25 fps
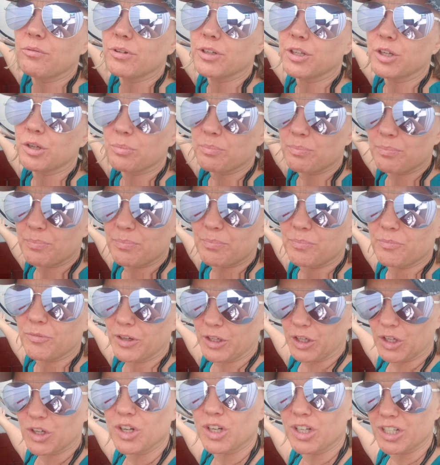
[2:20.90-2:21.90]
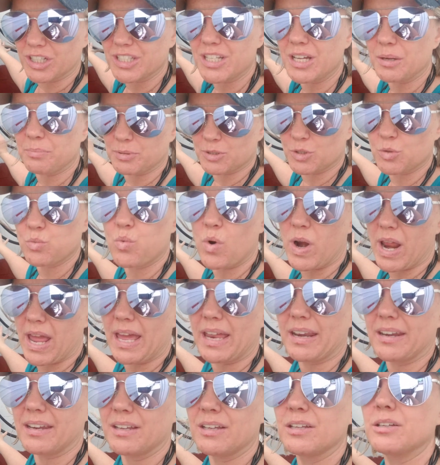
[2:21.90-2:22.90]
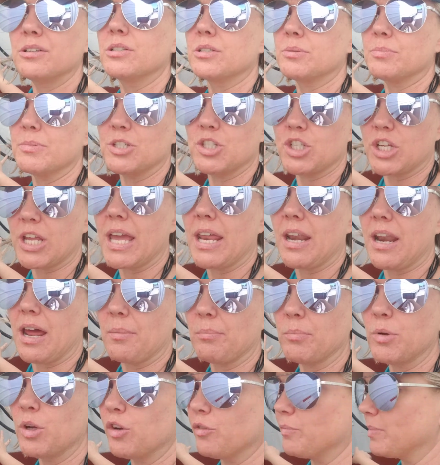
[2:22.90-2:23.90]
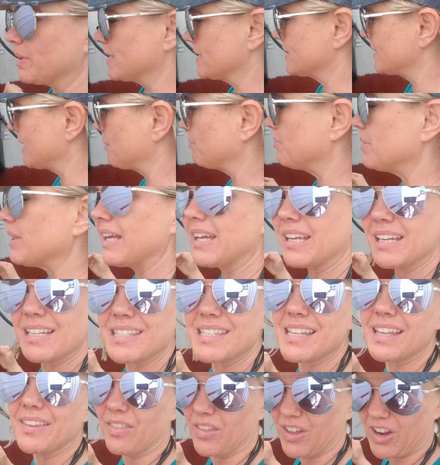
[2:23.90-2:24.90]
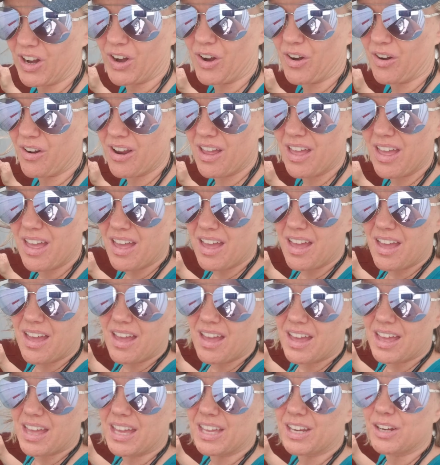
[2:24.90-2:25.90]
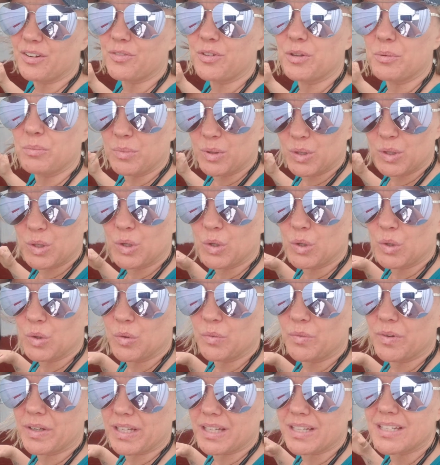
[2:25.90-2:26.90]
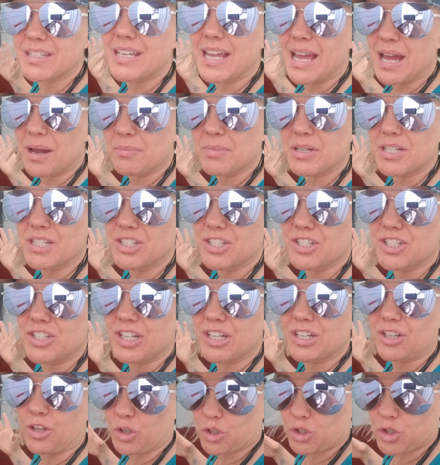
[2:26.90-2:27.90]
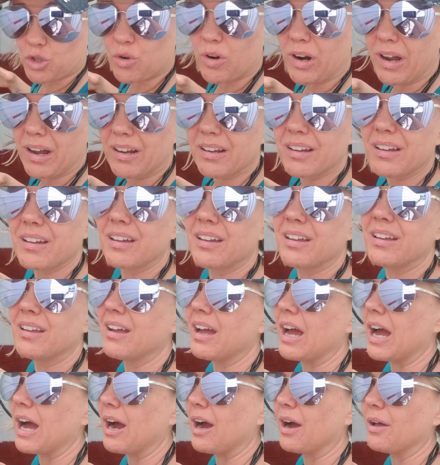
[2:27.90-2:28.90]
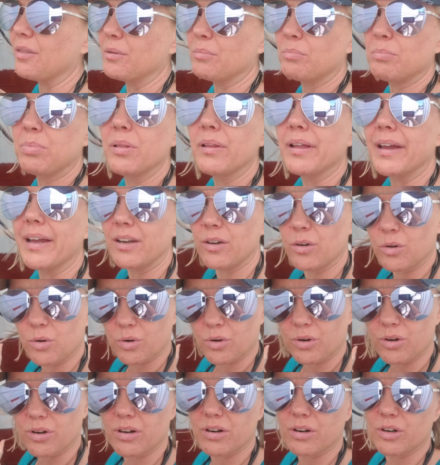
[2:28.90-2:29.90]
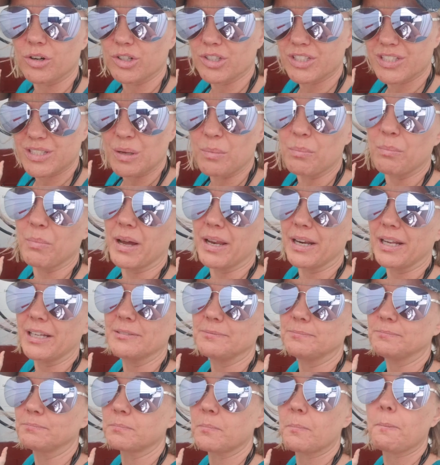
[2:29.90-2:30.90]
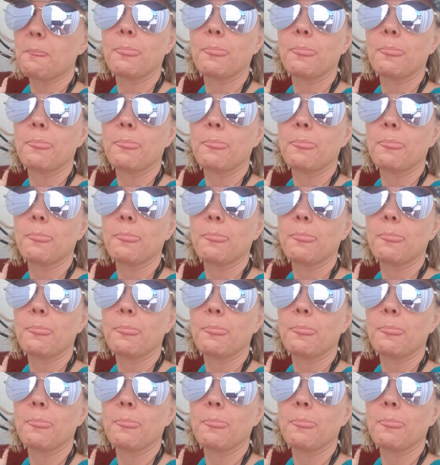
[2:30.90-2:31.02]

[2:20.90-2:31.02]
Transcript: when you're hooked up, it's red. You cannot move because that plate is in there, and if you move, it could damage your truck, the plate, or hurt somebody.